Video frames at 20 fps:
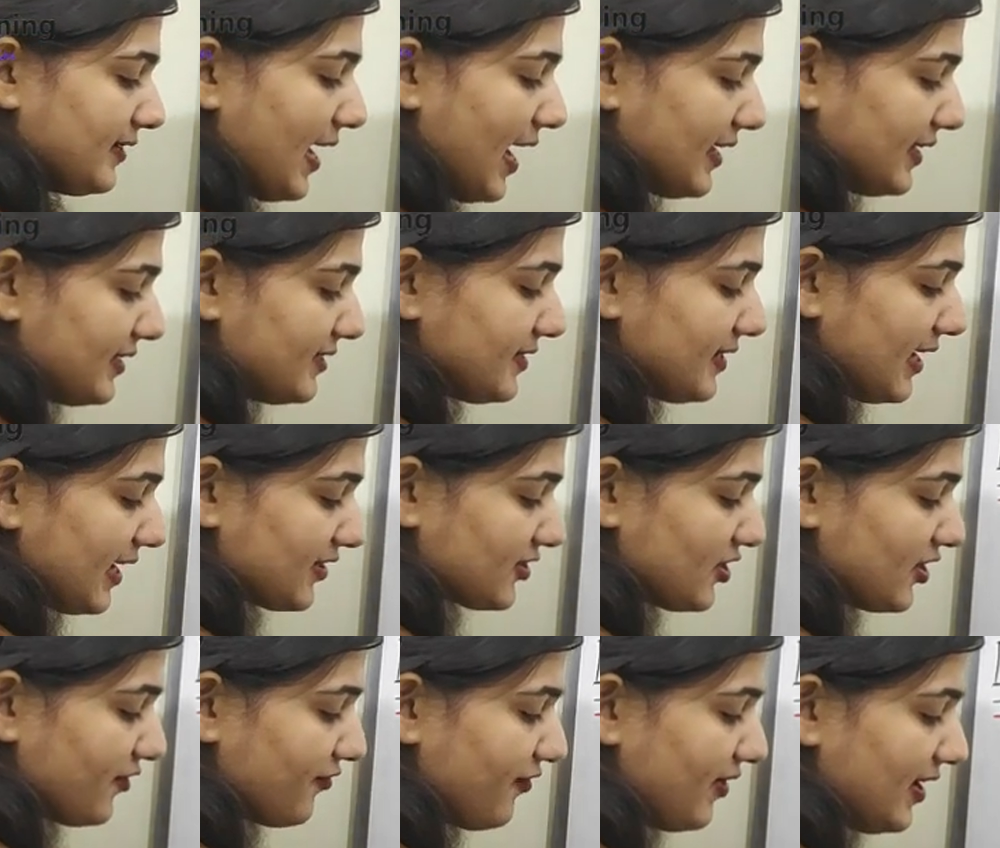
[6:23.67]
that is
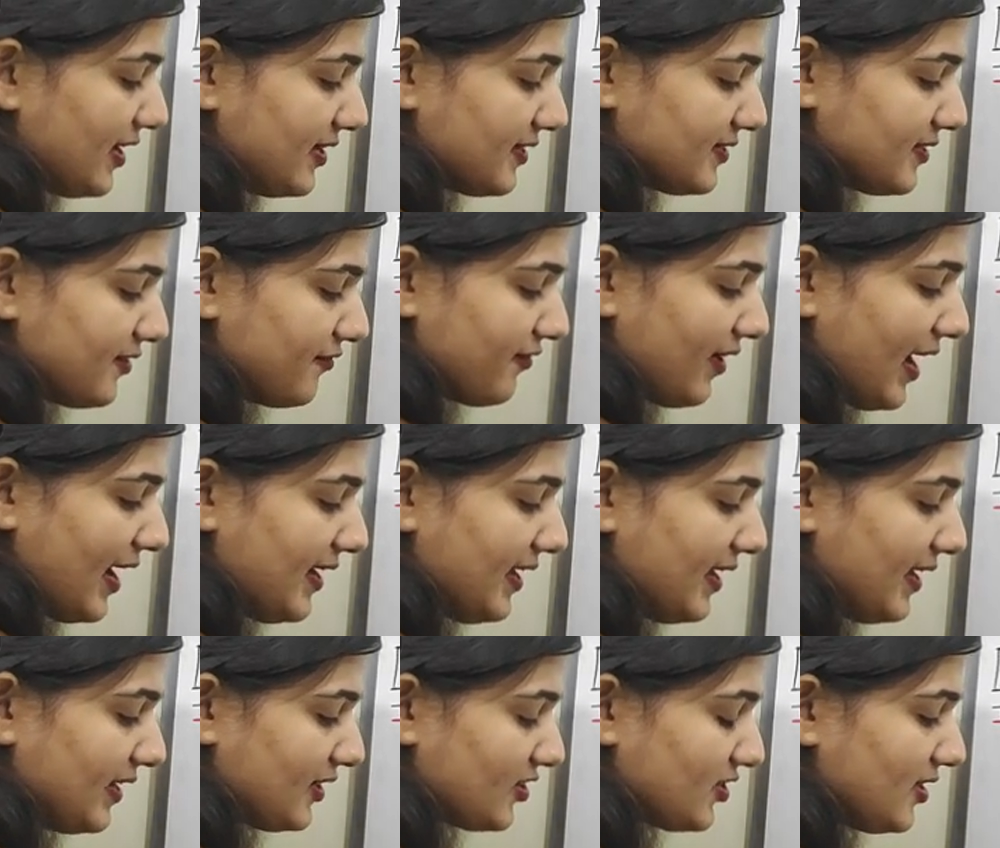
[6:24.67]
electric field is in y
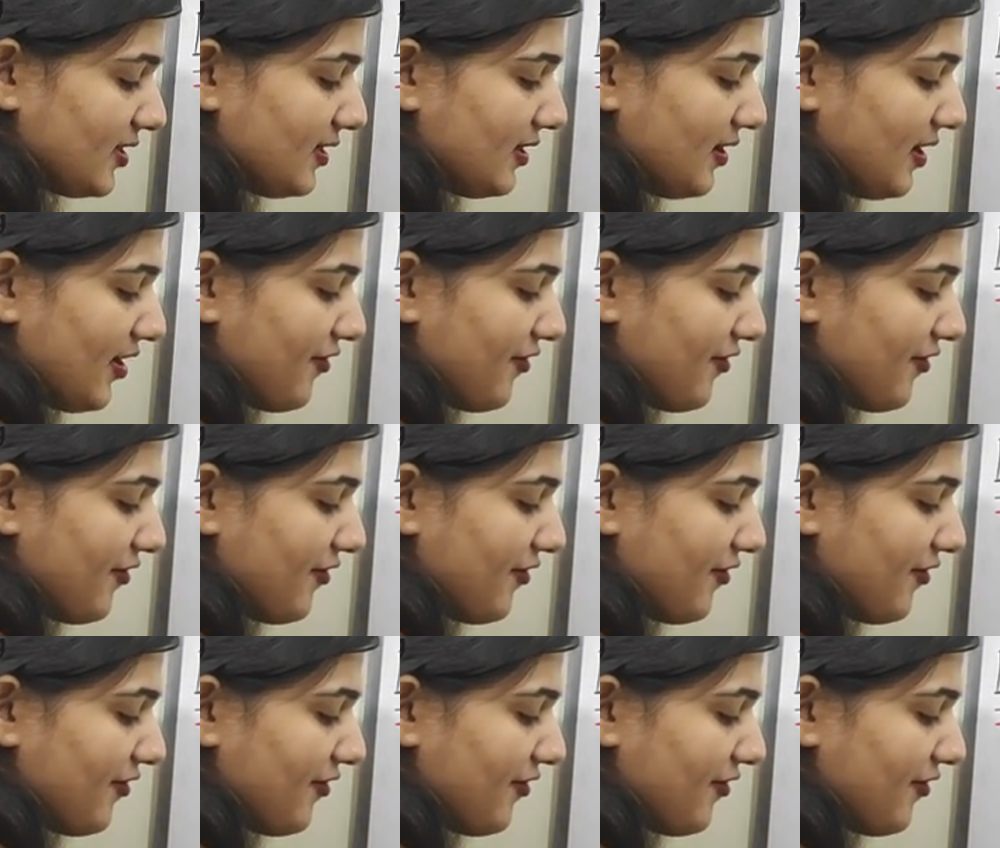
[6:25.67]
direction.